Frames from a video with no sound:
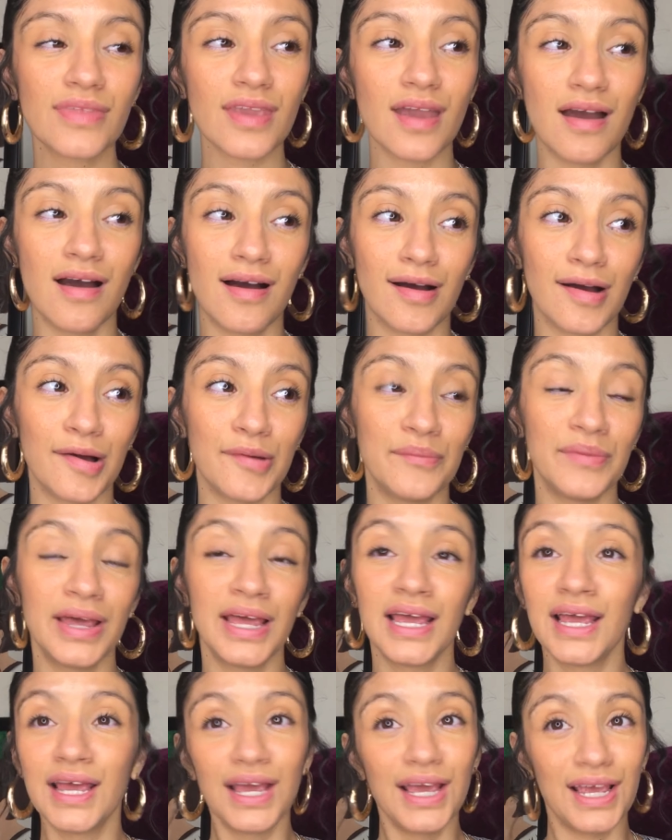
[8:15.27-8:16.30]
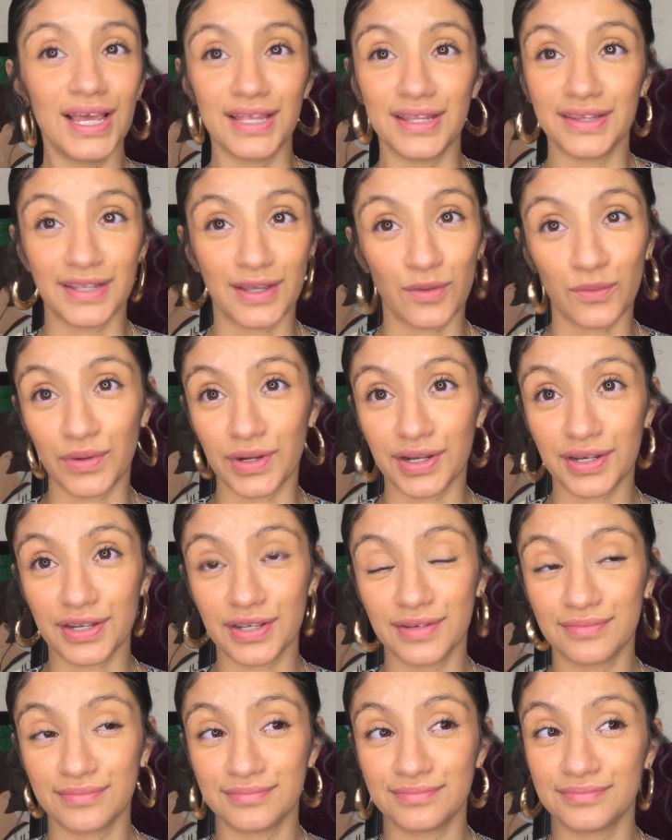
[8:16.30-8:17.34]
And that worked.
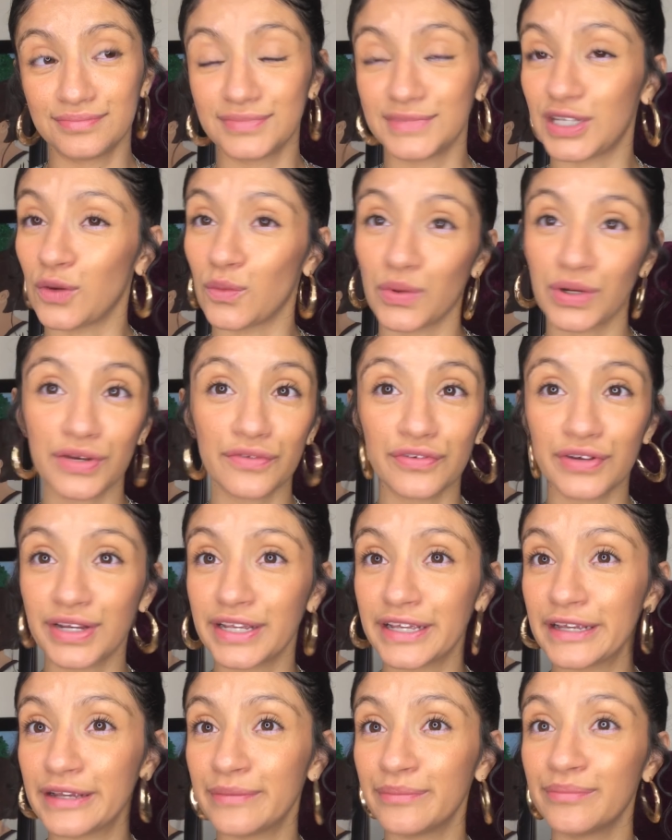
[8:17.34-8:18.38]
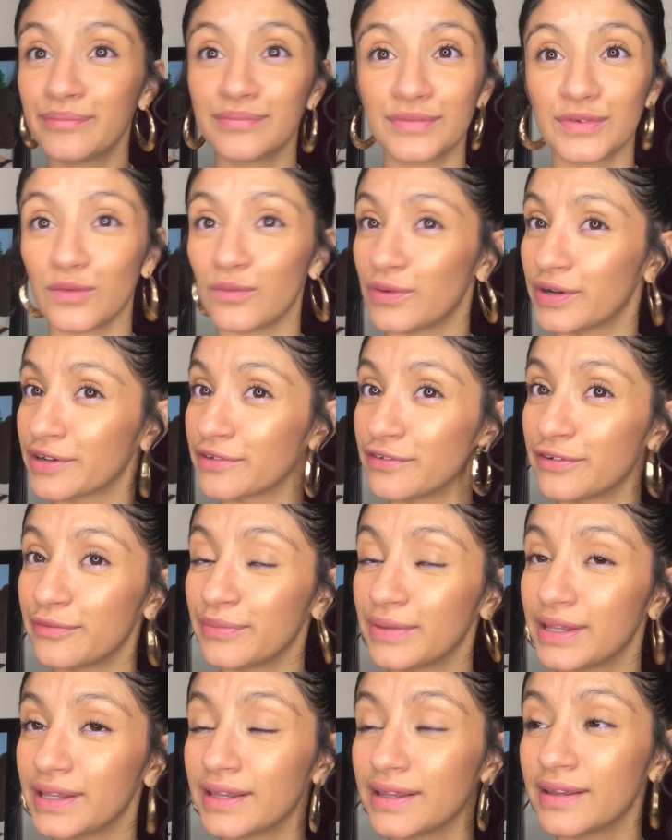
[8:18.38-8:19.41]
That worked for him, worked for
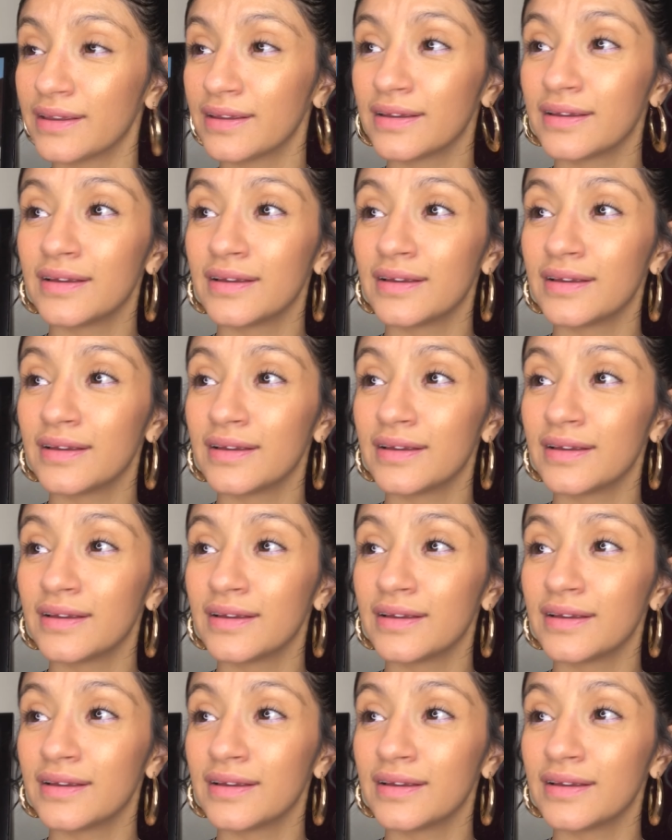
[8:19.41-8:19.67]
me.